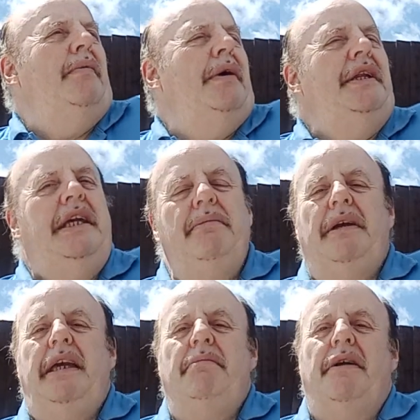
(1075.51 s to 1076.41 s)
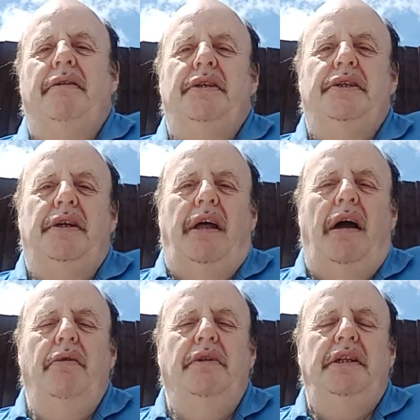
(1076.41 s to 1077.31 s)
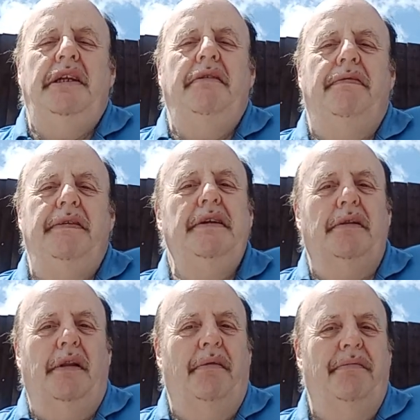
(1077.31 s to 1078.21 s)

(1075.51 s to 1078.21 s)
when he became a Christian, how did he feel